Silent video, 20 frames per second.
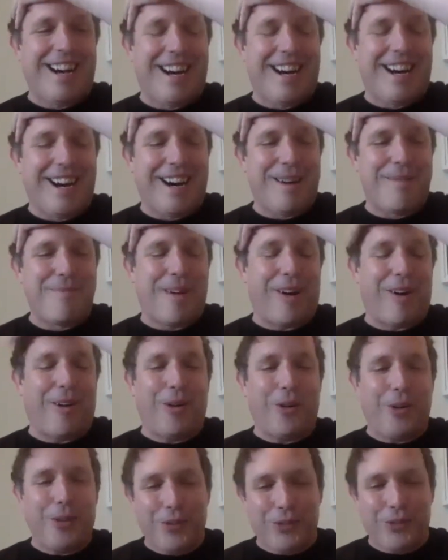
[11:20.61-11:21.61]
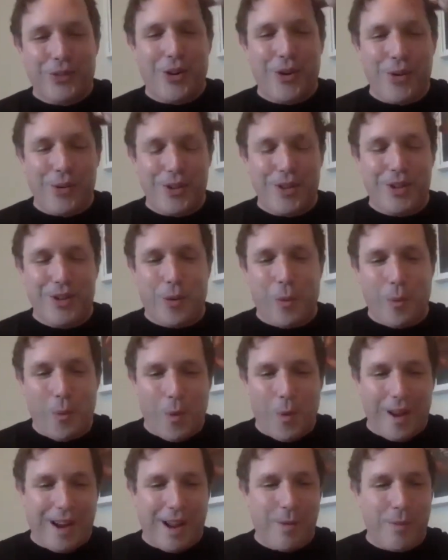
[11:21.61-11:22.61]
Um, also, you know,
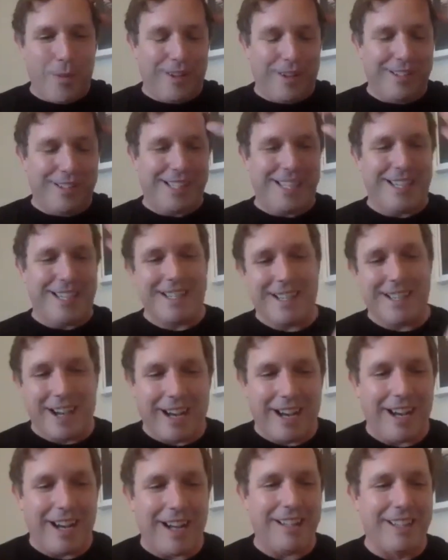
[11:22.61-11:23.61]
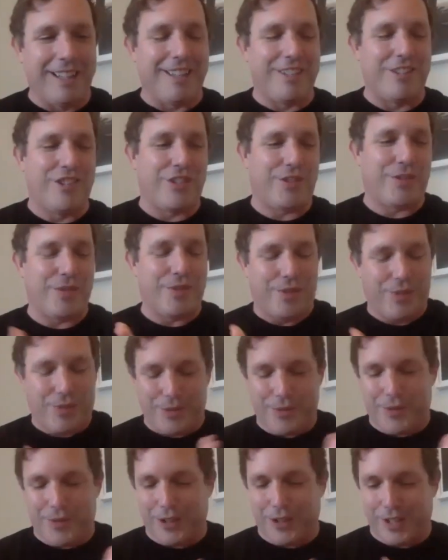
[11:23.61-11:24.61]
when I was in college, for,
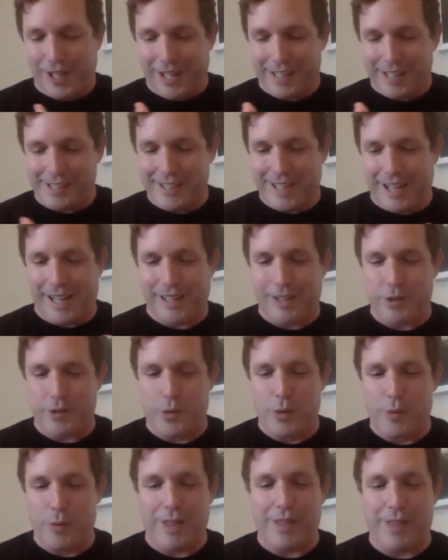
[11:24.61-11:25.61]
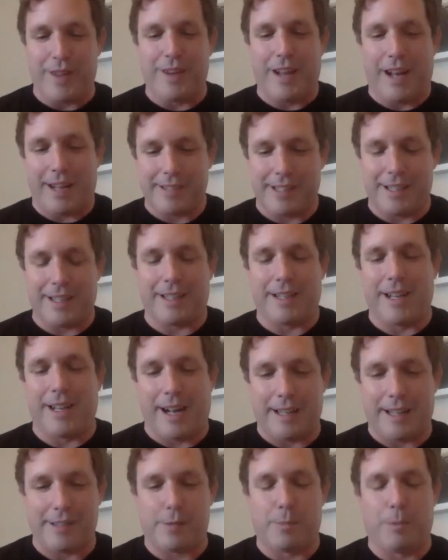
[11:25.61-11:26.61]
for, a class in college, we read the Gnostic
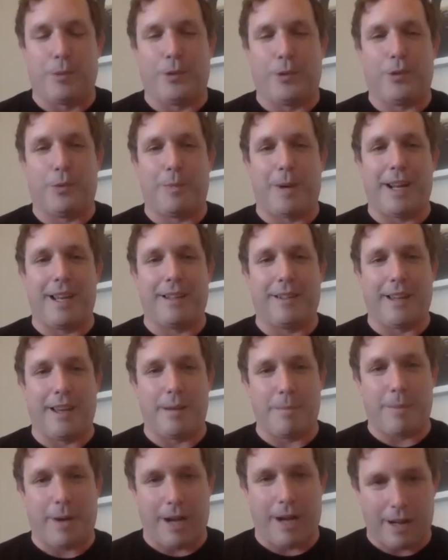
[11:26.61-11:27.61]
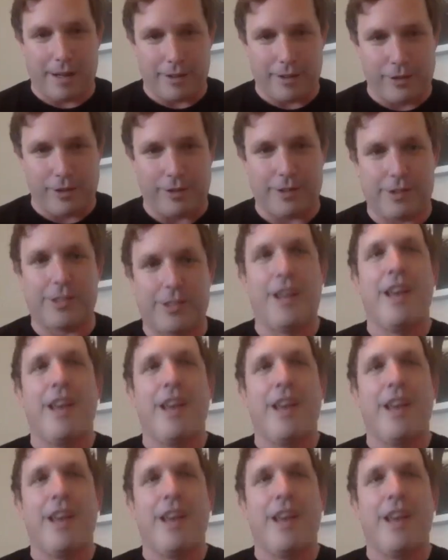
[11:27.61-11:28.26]
Gospels by Elaine Pagels.